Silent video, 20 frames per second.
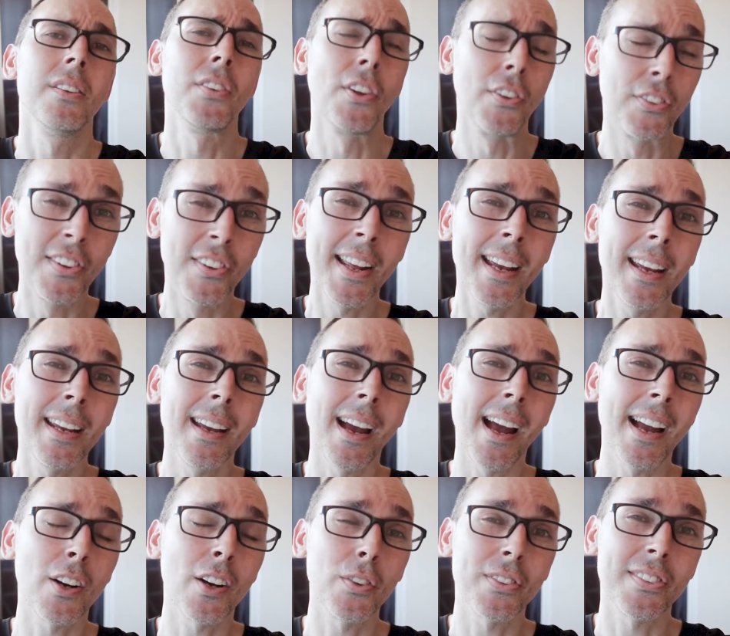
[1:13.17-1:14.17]
So today
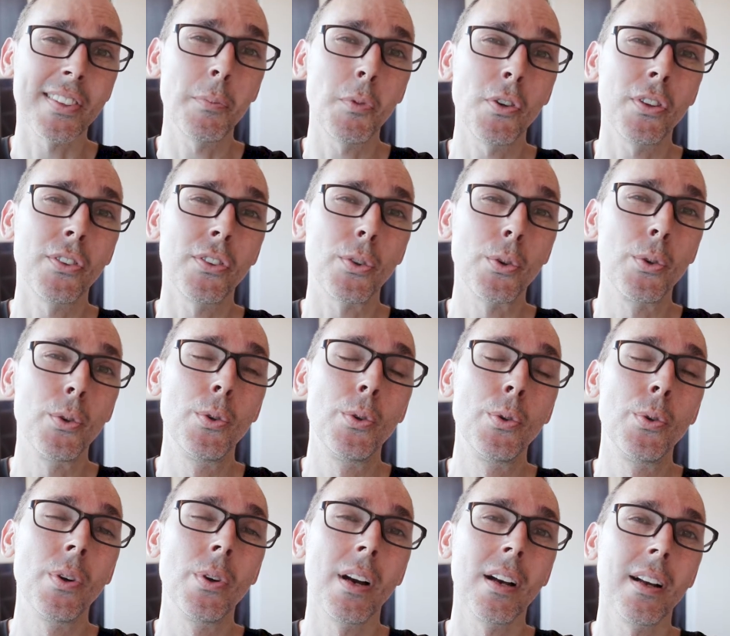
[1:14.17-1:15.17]
I got someone
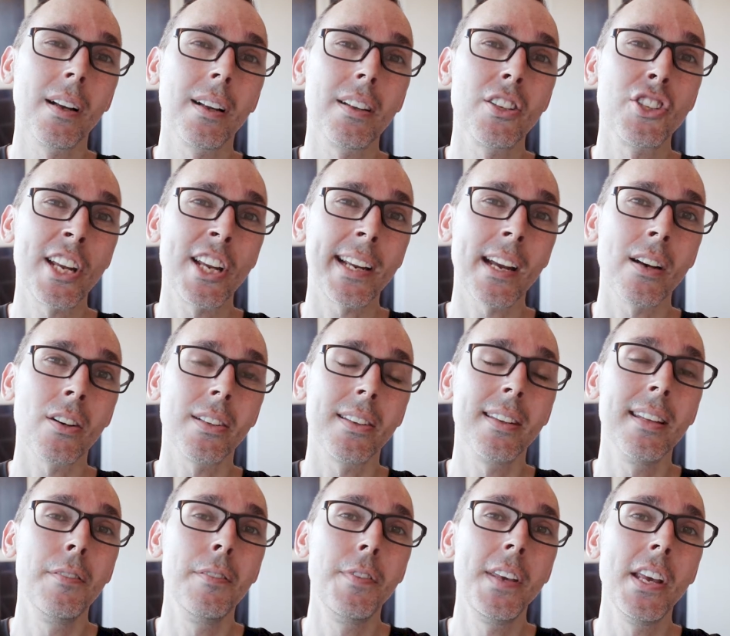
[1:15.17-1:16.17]
to check out
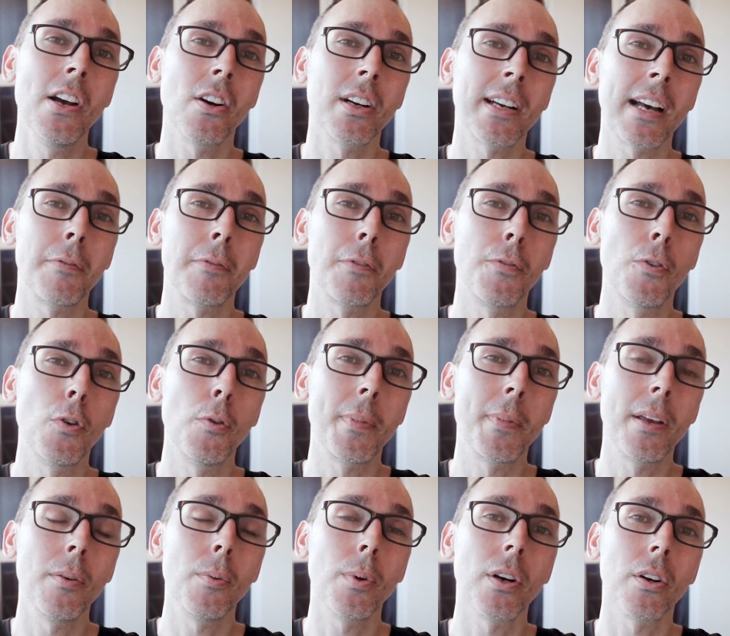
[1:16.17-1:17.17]
the V R Cover for
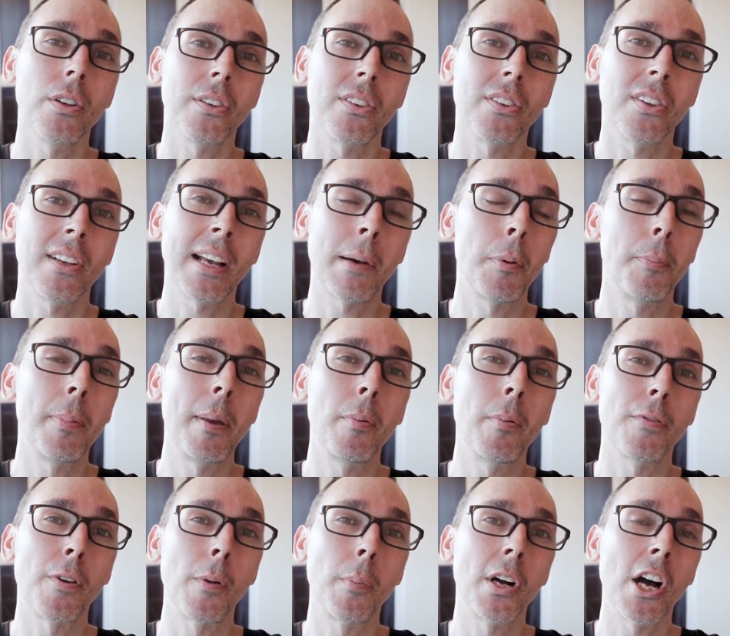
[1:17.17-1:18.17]
me. We got a couple
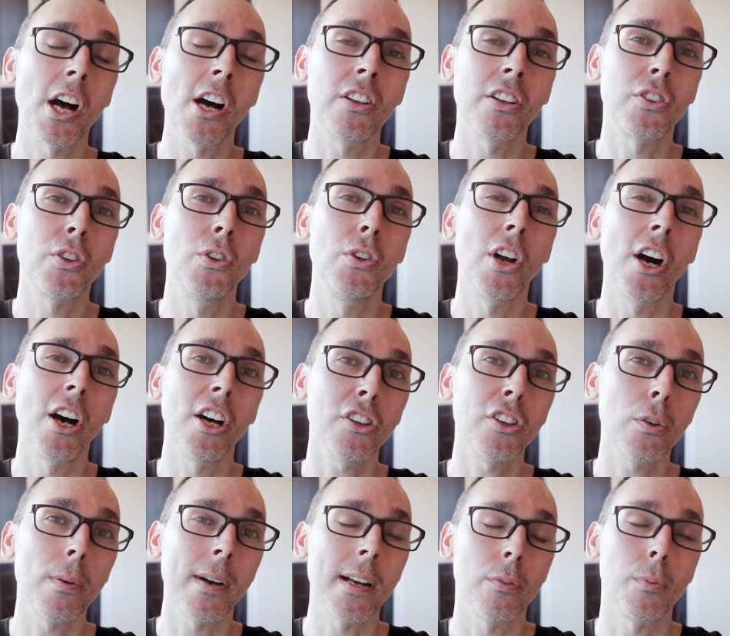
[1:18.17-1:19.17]
people from Cartoon
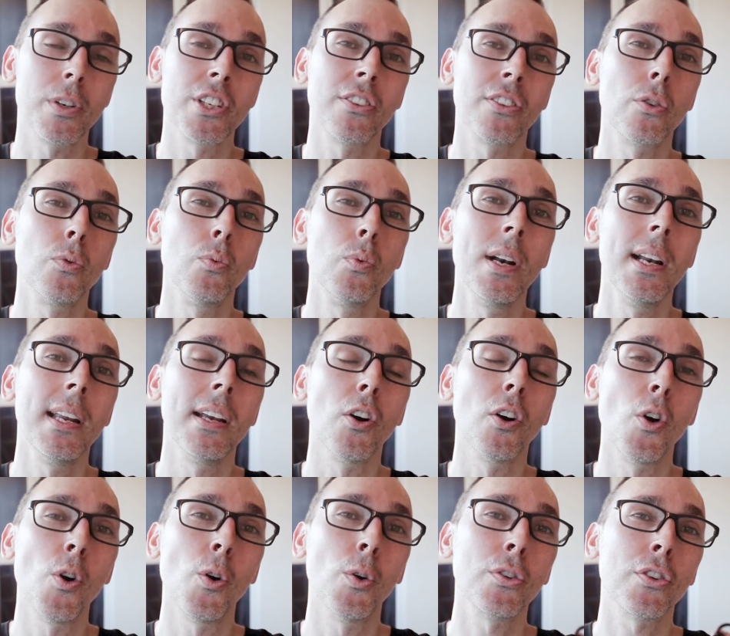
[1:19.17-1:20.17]
Underground, which is a really
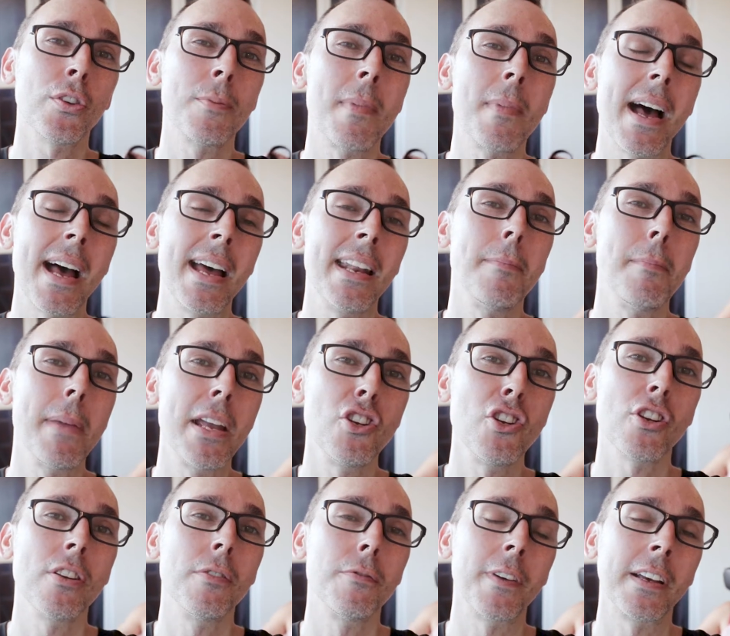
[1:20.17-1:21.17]
awesome
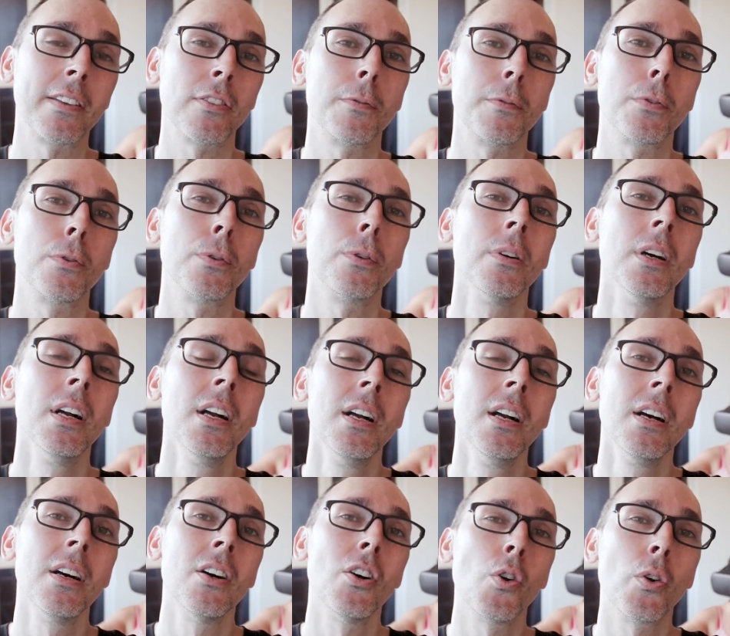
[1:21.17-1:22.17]
animation festival
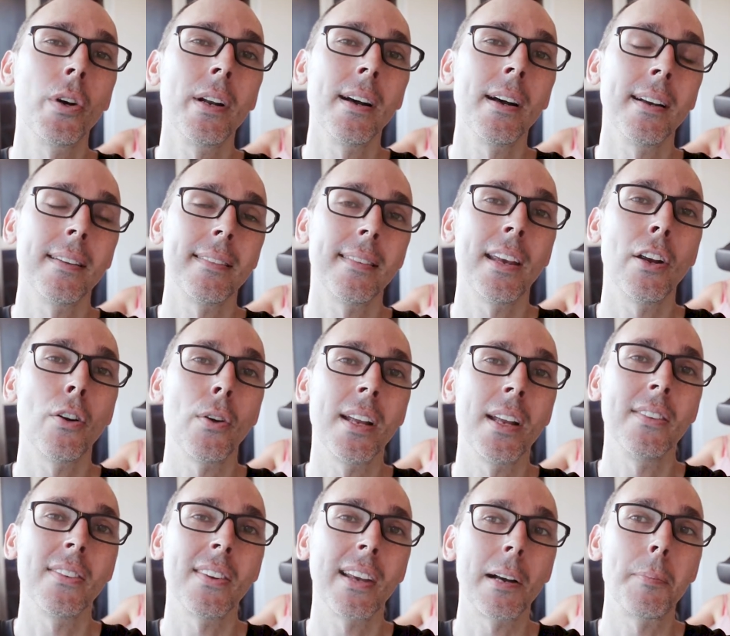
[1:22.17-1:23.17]
organized here
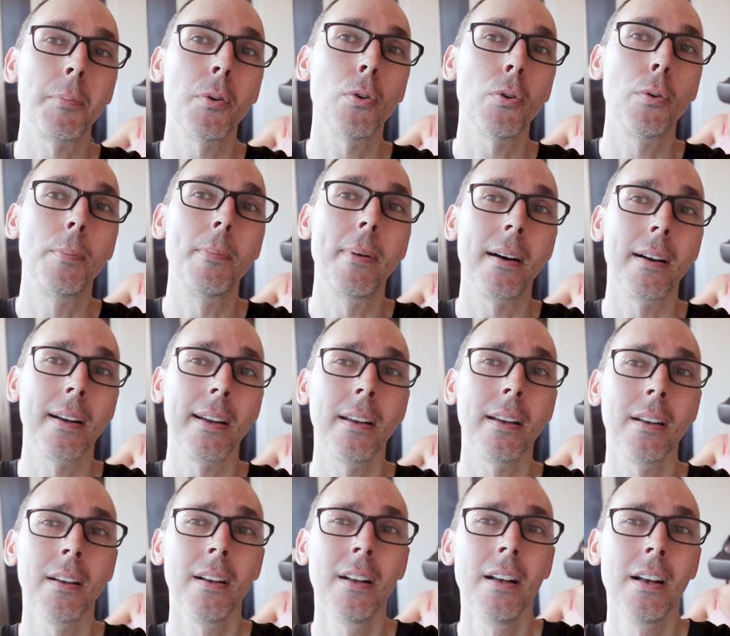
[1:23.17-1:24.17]
in Singapore by
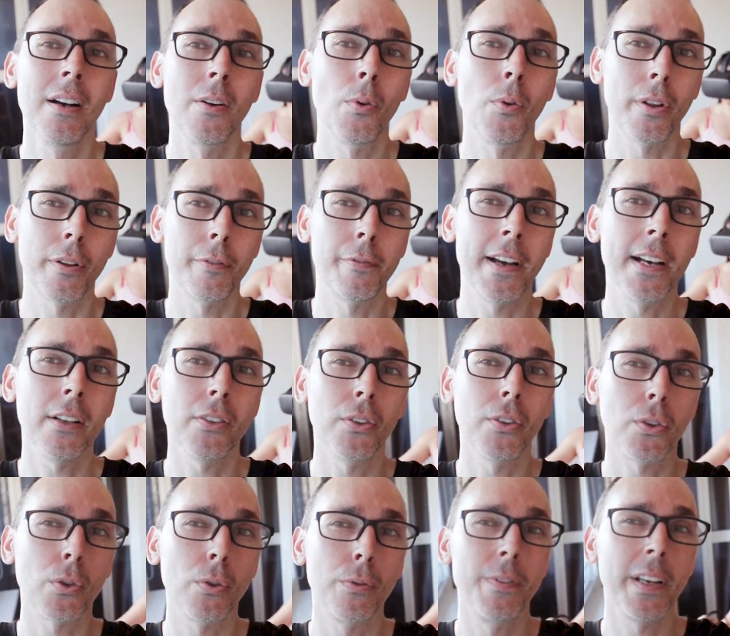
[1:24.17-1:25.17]
one of the
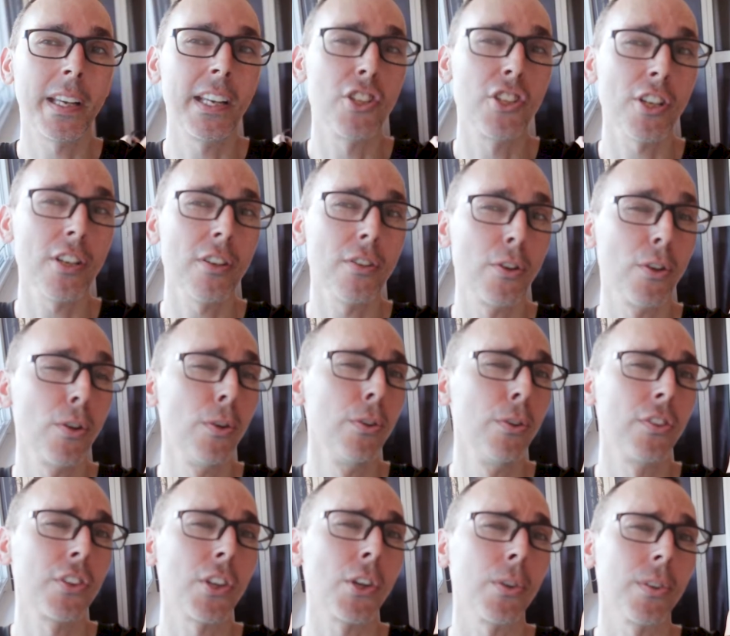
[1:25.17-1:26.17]
founders called Vicky Chen,
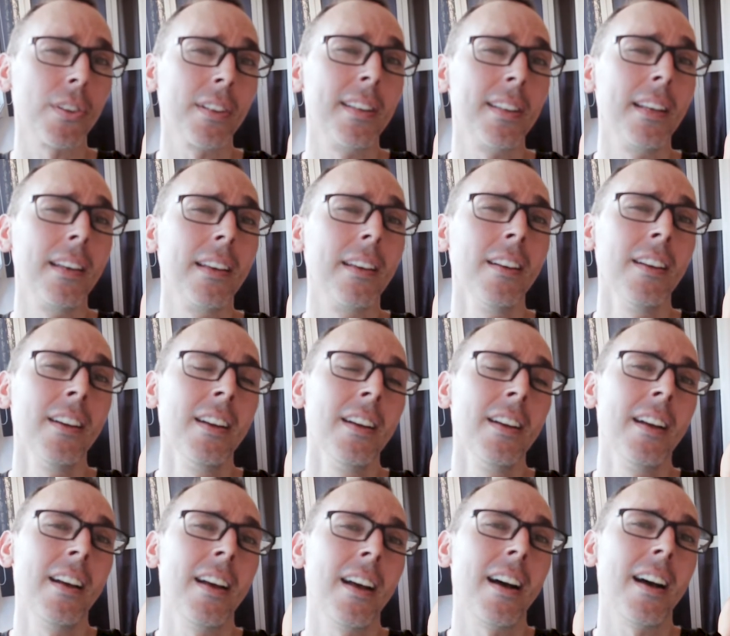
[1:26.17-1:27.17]
who's got the
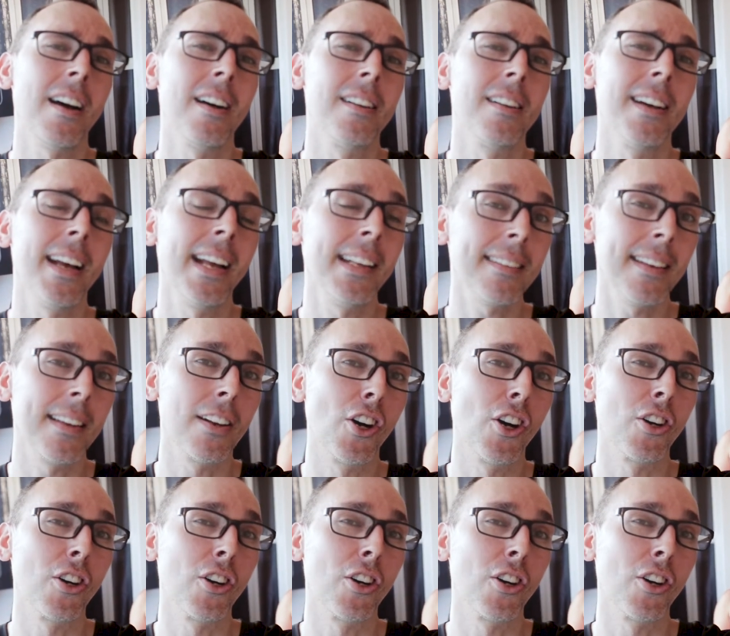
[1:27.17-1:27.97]
uh, headset